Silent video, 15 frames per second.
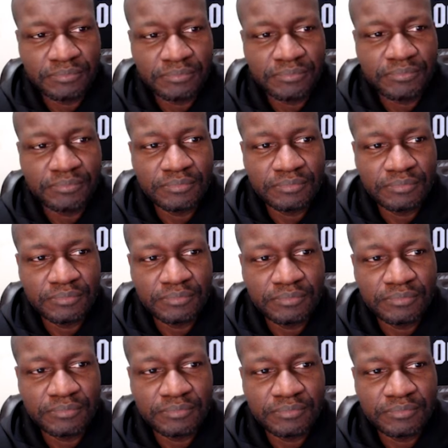
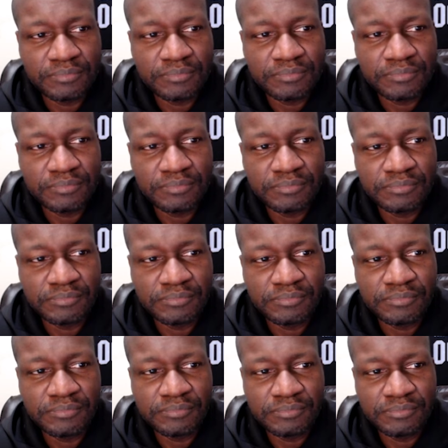
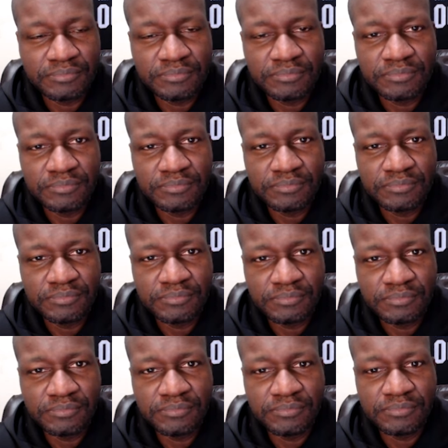
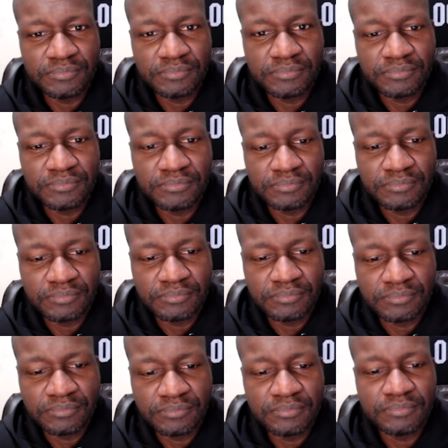
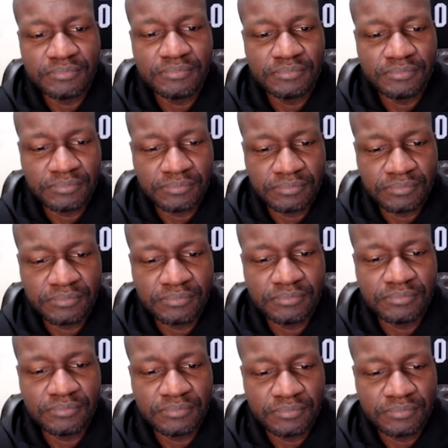
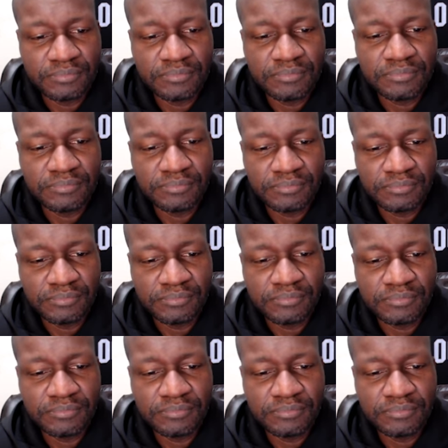[no speech]